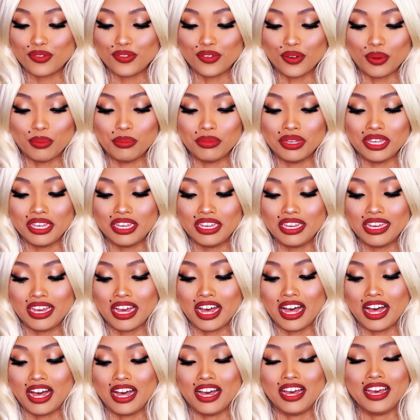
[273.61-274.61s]
for
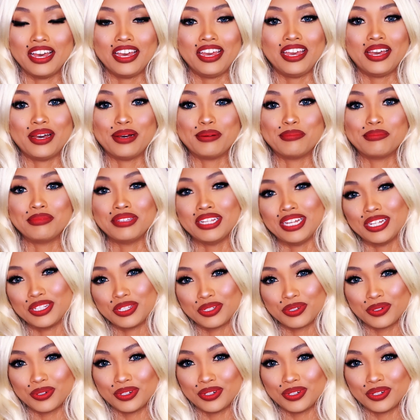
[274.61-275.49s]
me, I am not